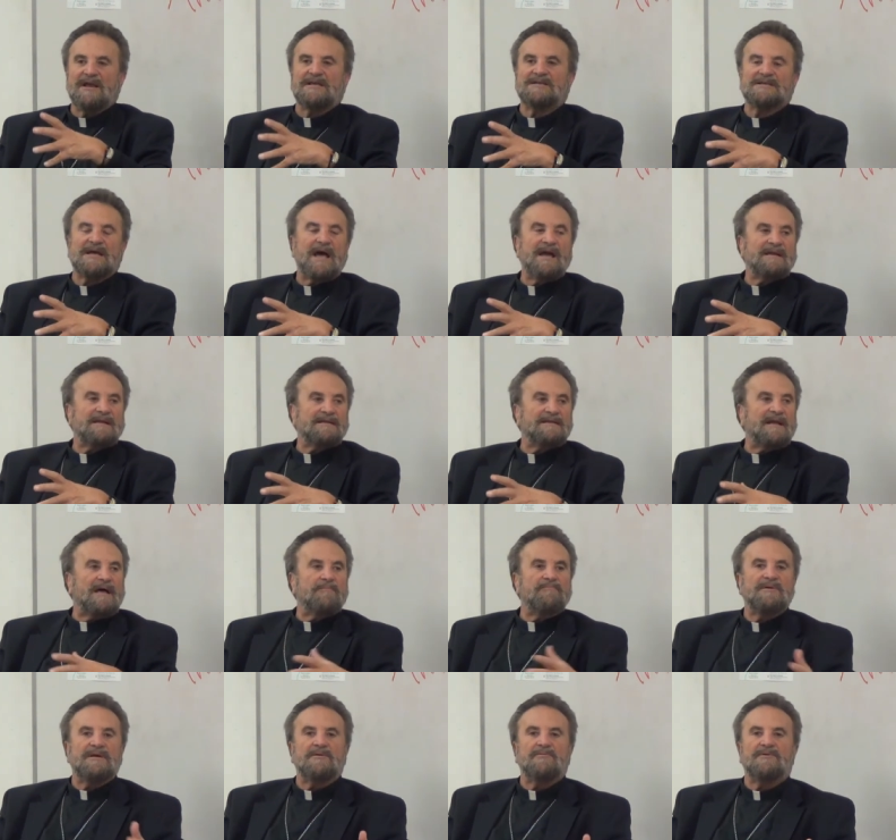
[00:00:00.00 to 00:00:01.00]
excited
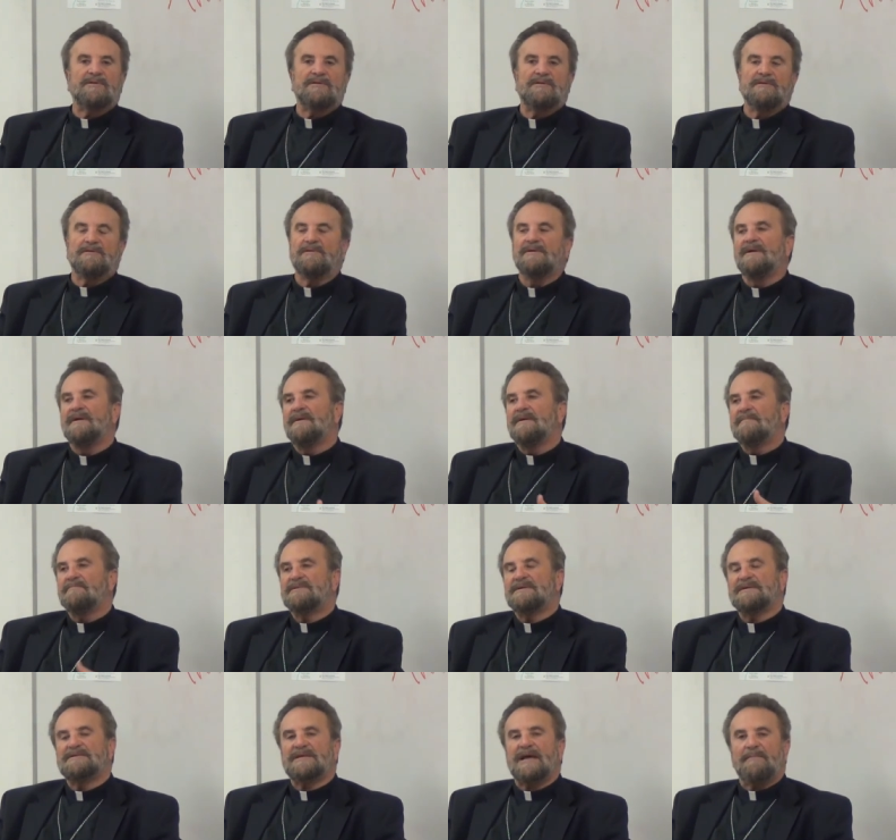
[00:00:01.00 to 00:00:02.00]
not being with you.
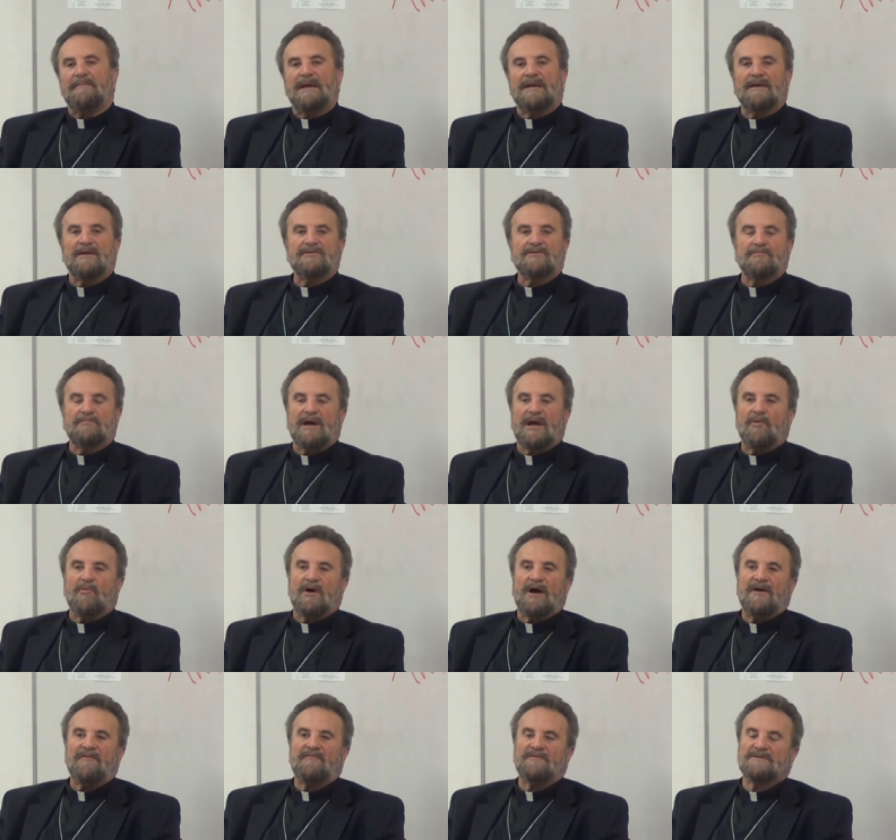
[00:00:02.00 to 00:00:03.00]
By the time I get to my
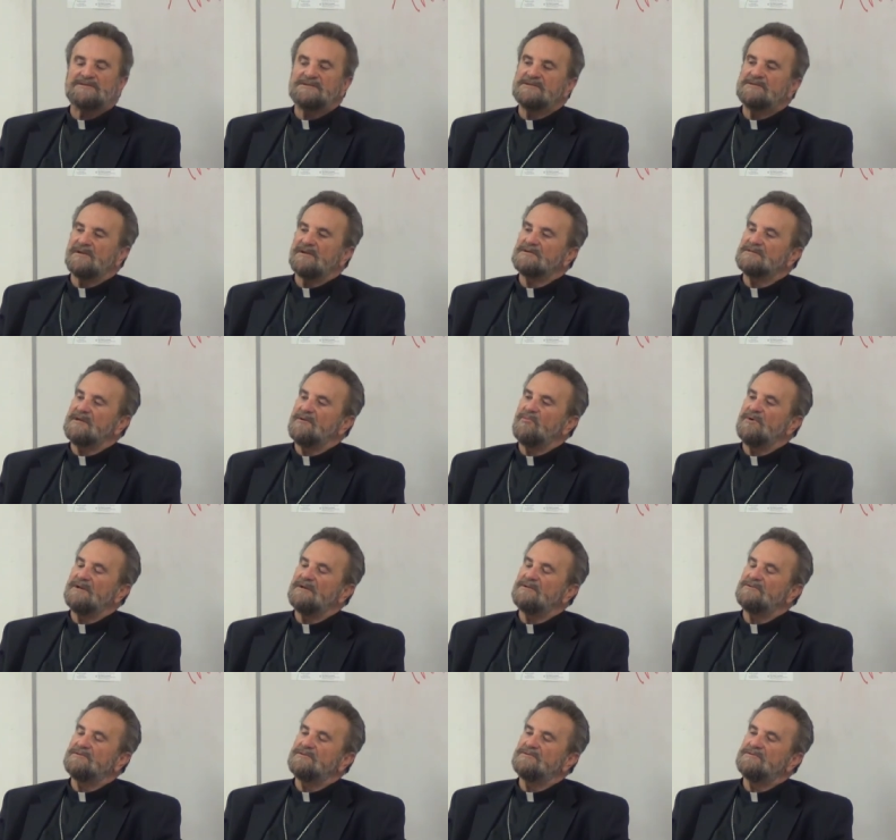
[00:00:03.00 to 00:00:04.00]
wife and she's going to say, what
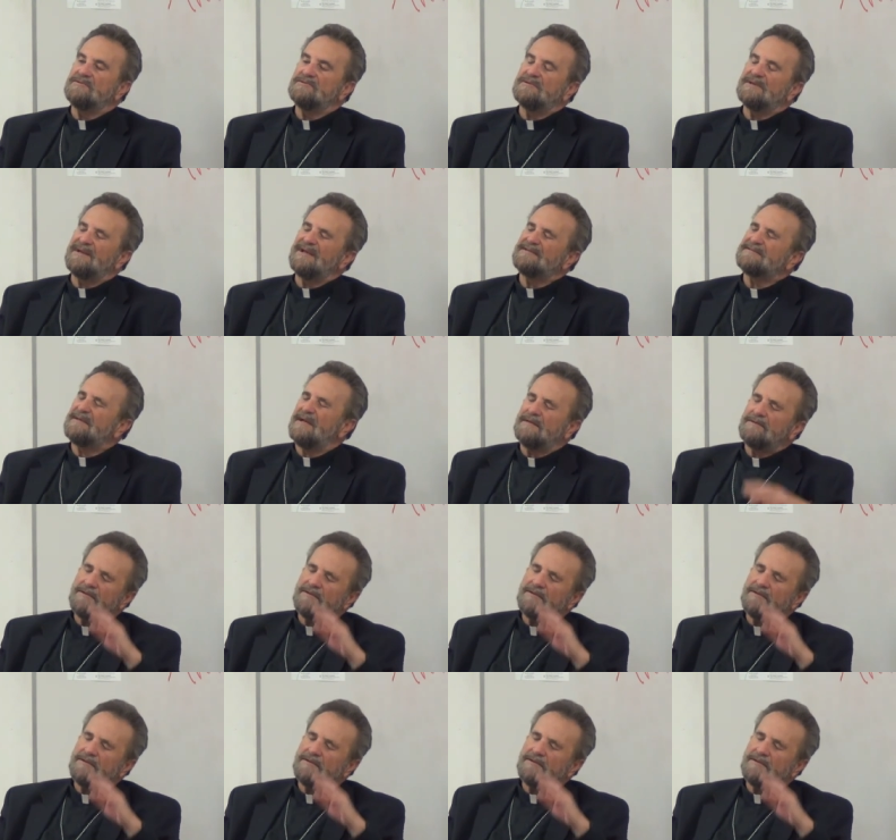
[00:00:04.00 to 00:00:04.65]
did you do today? I say,